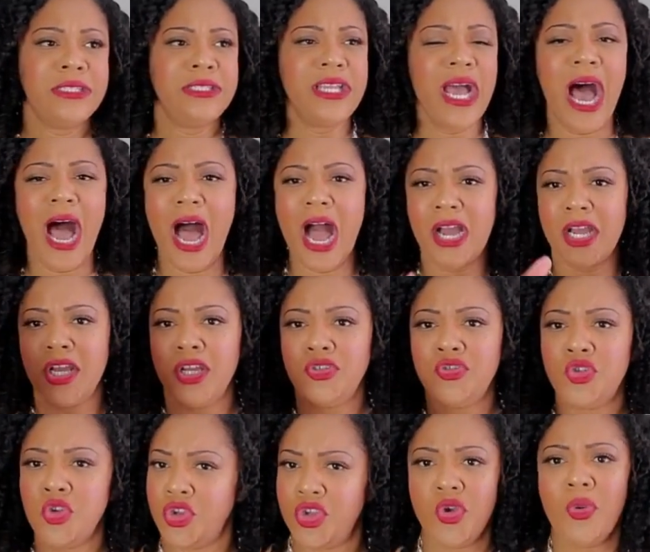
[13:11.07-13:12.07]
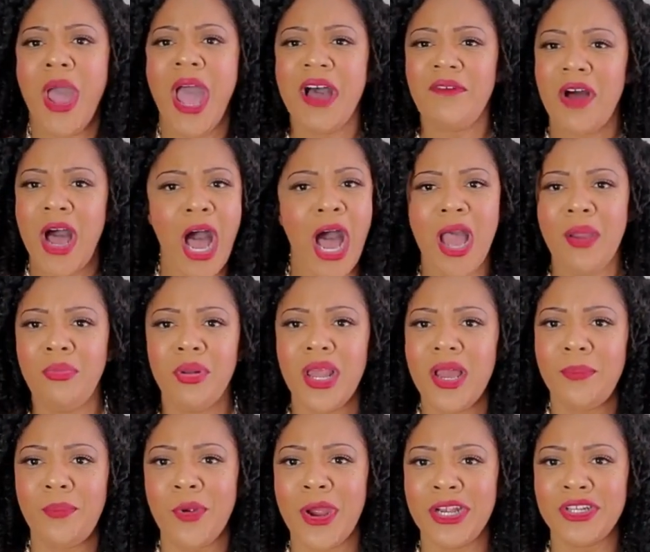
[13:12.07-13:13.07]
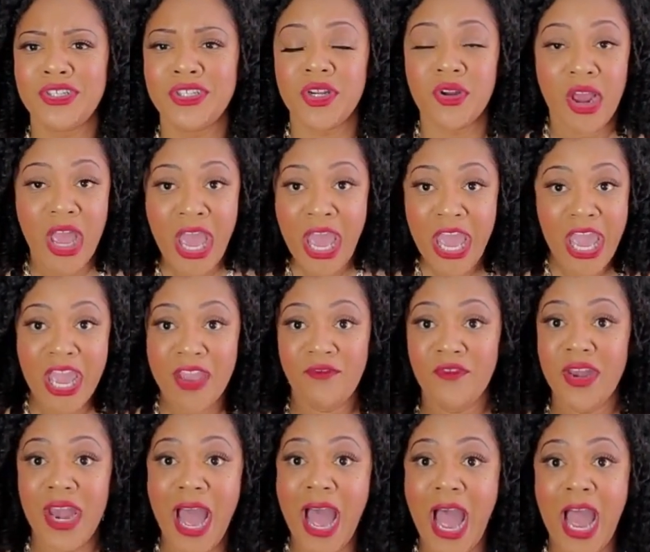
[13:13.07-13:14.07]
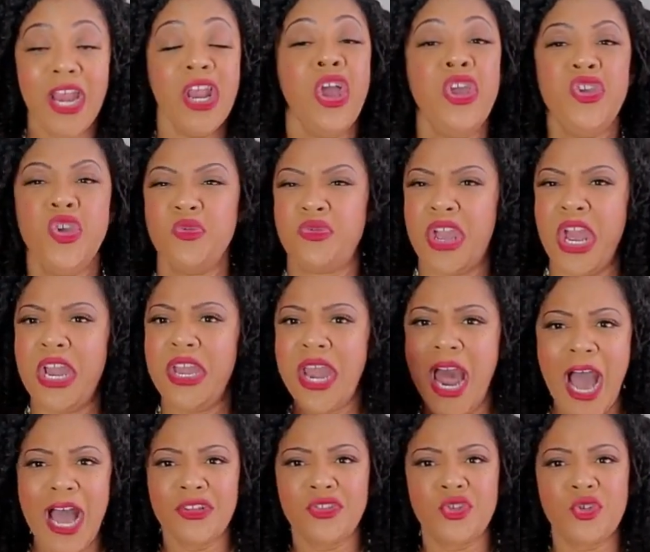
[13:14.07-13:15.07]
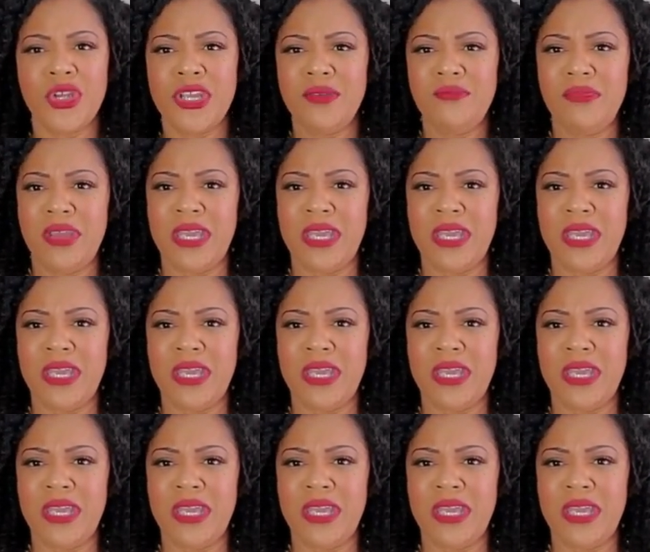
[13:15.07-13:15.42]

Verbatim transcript: Doc, do you have high blood pressure? If not, you cannot treat